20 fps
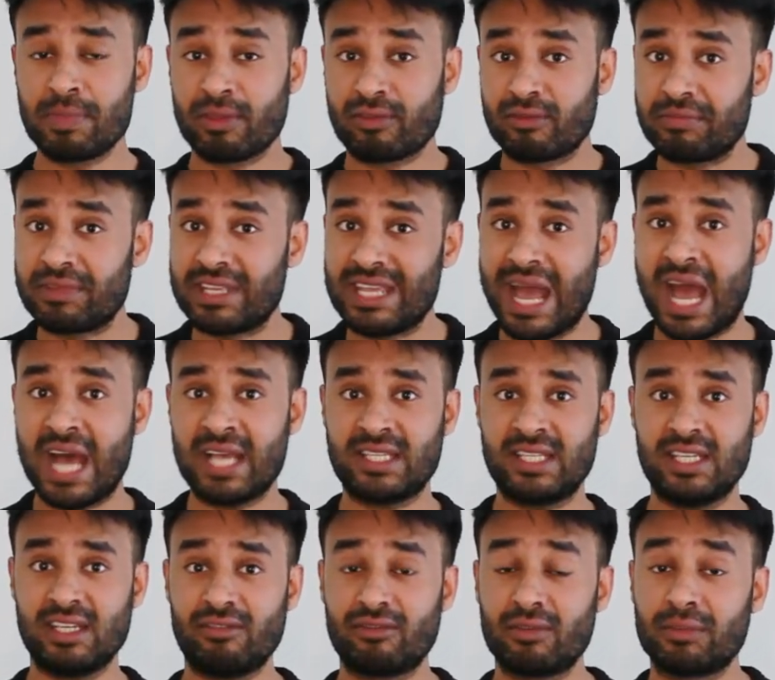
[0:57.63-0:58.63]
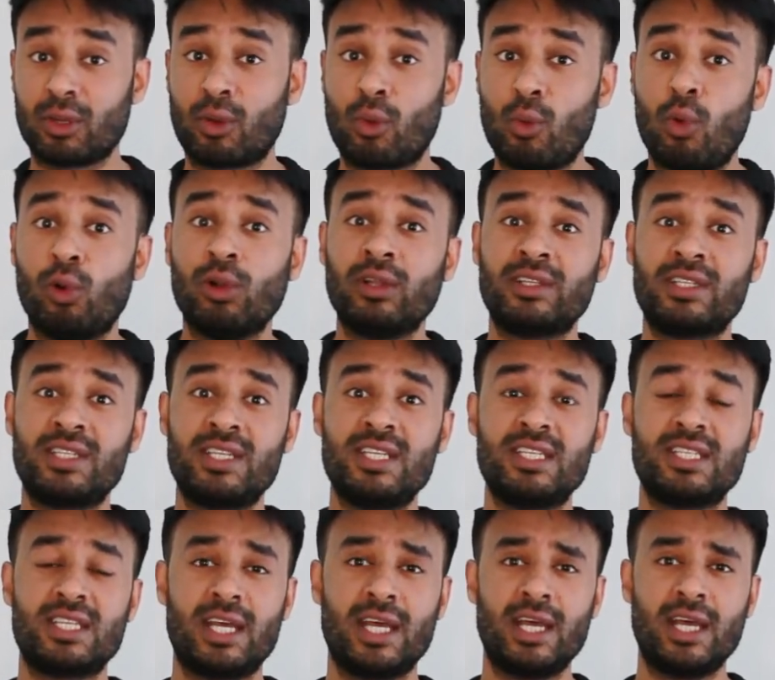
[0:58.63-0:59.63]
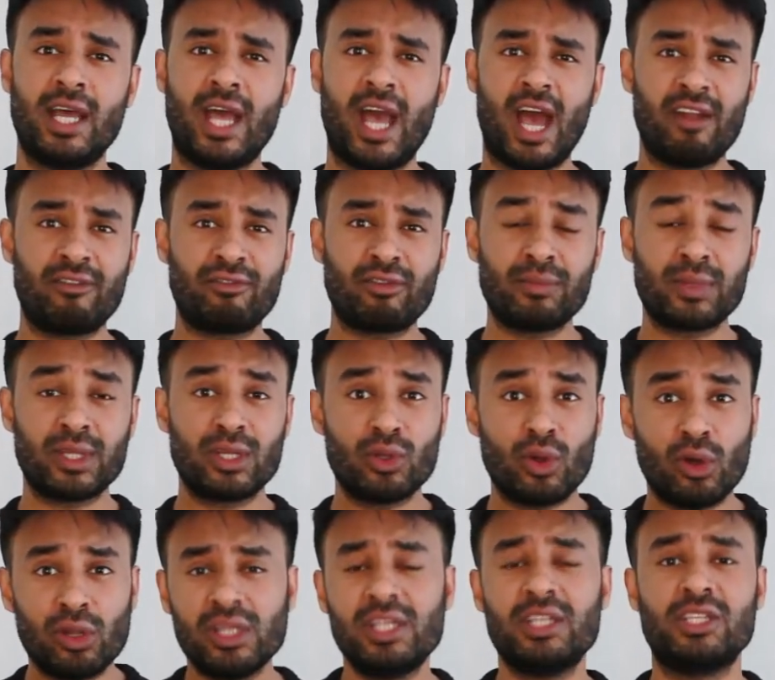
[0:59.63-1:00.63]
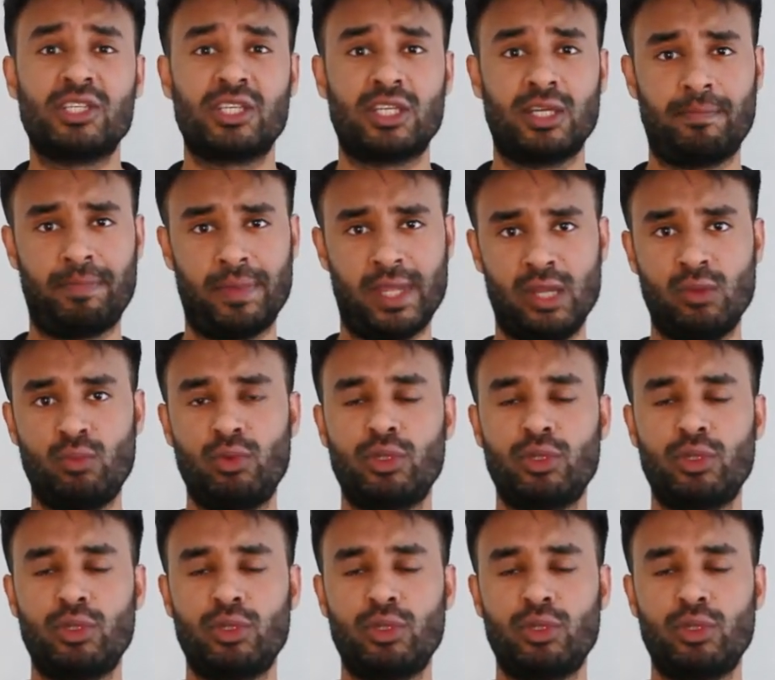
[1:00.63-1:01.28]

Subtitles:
from the asset, from the qualities, and from the knowledge in